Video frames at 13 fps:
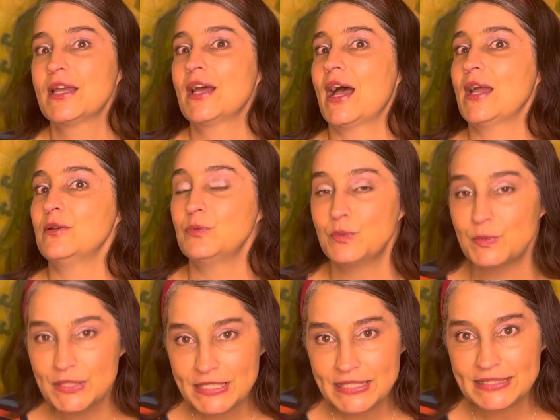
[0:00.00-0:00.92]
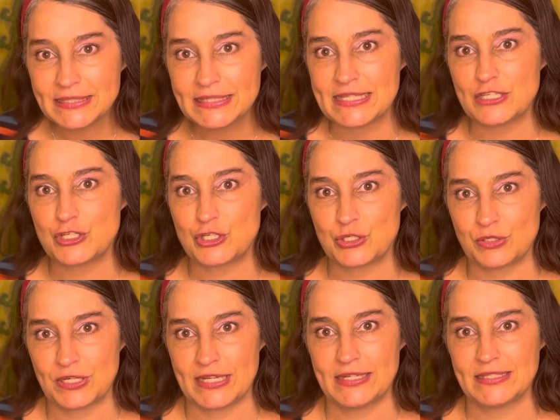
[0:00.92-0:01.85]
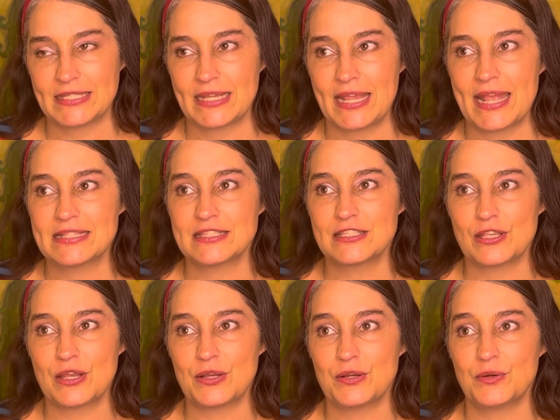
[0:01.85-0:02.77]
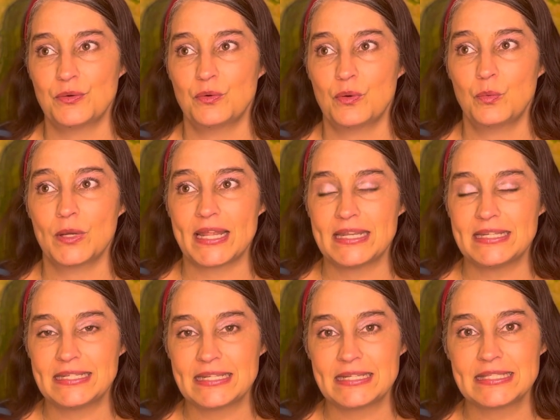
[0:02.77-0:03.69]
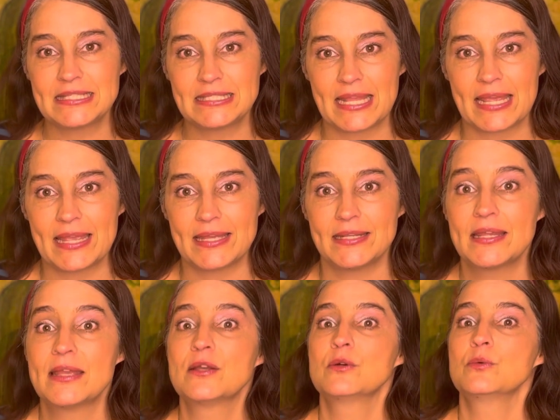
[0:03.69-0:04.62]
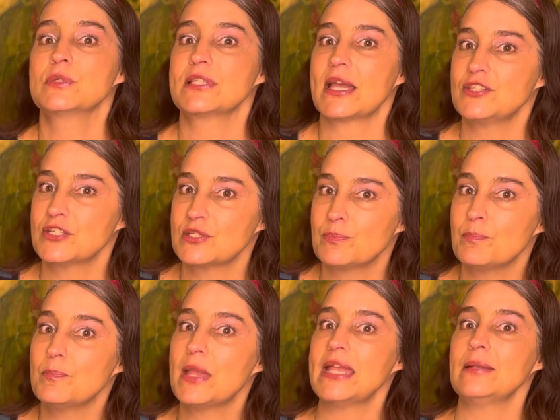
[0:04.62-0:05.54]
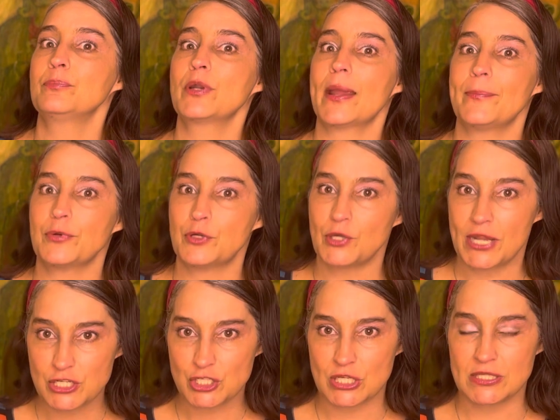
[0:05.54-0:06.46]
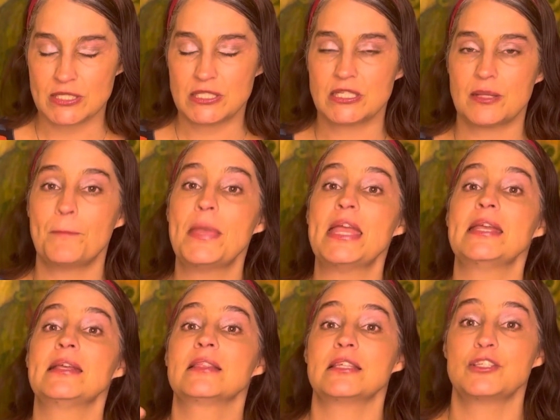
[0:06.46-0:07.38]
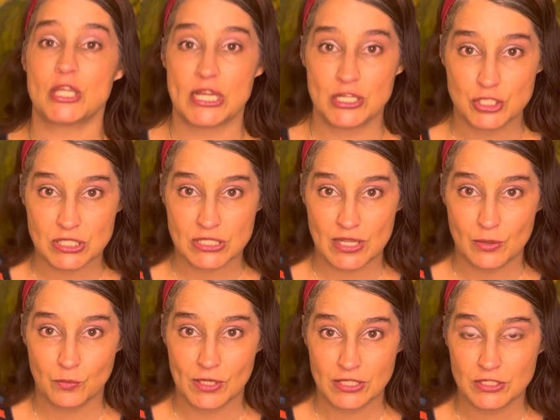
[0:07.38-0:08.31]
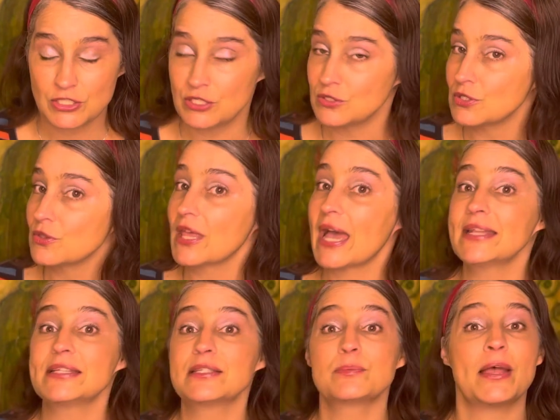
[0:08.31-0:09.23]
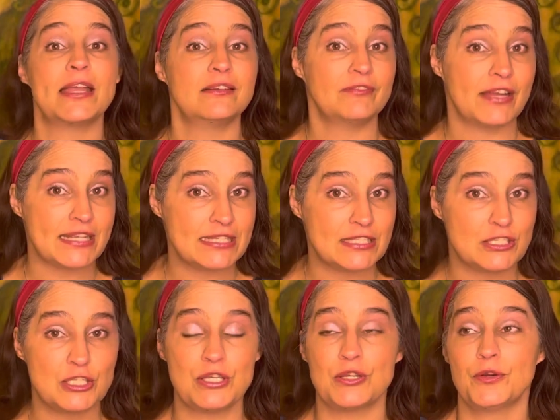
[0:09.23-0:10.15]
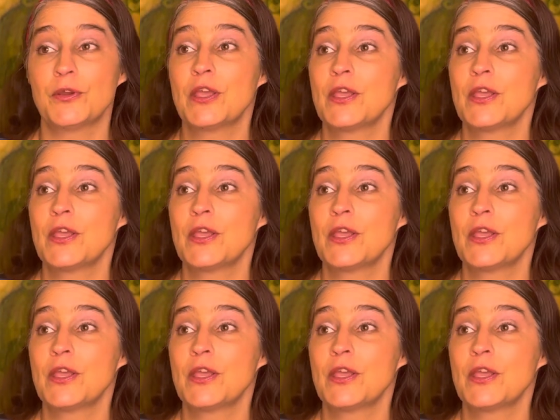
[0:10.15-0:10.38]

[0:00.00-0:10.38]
I really shouldn't. And so what I did instead was I just made preparations to make the changes I wanted to. So that is my advice to you.